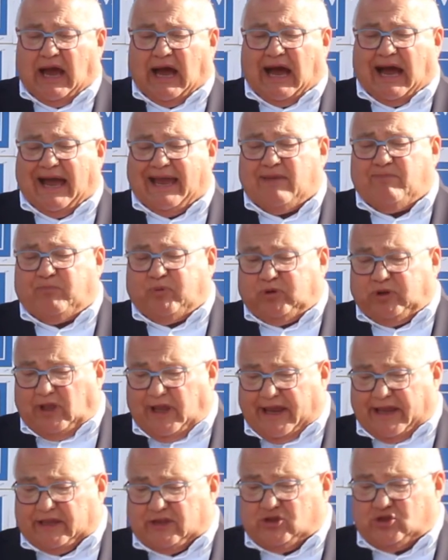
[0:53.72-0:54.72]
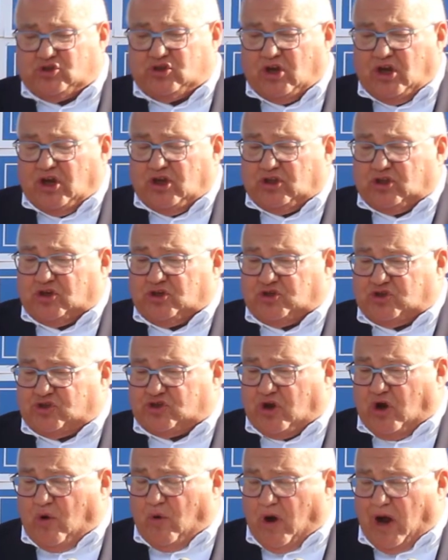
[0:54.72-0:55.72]
I pledge to
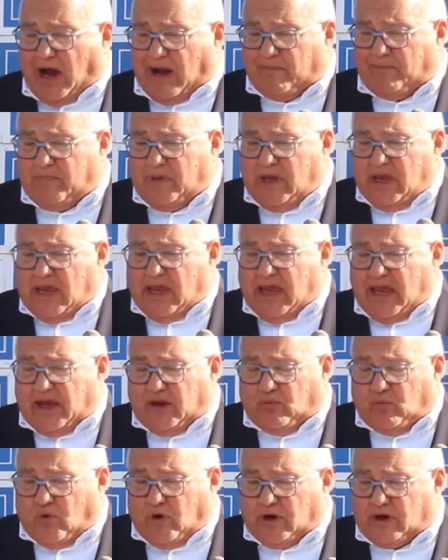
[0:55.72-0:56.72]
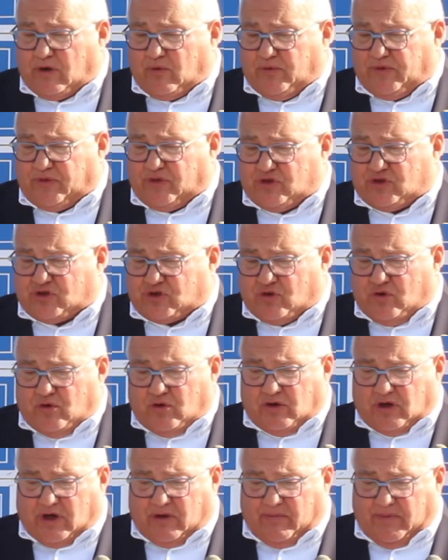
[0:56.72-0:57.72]
show up and work with the
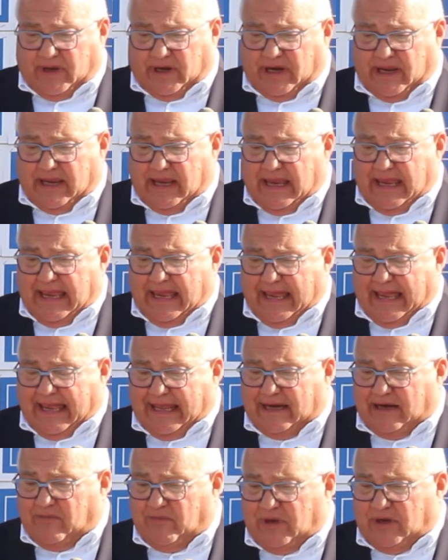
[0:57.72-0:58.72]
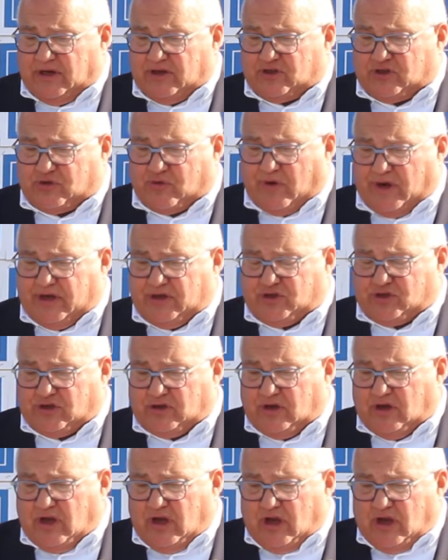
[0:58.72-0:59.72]
school committee and
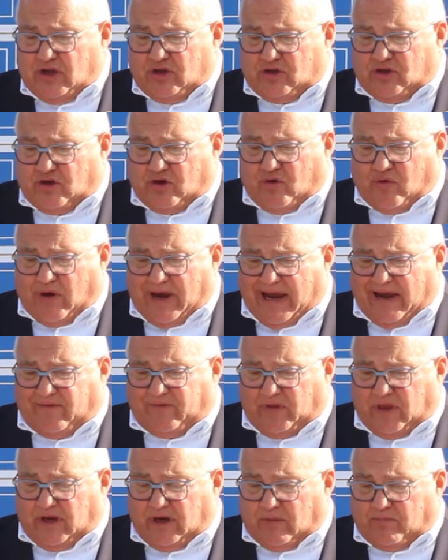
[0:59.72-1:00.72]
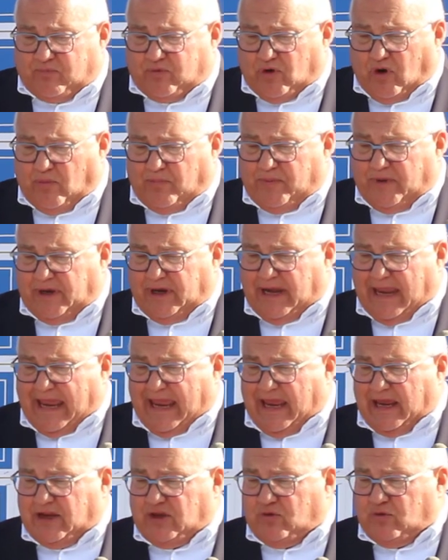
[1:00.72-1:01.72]
administration to craft an appropriate
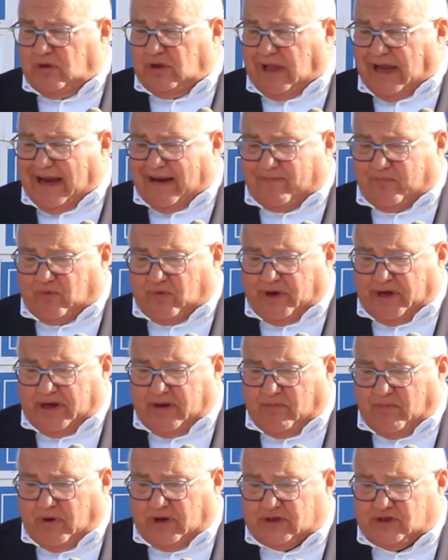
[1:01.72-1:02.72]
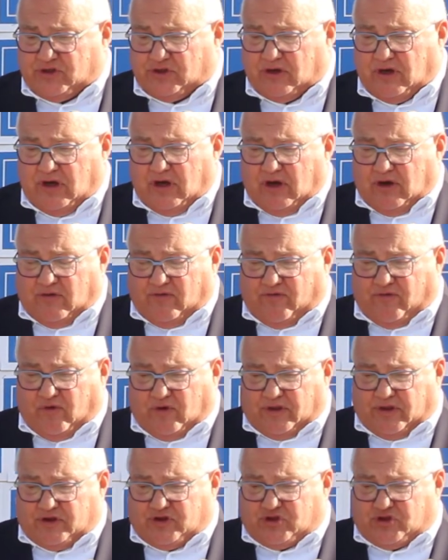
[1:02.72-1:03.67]
annual operating budget for the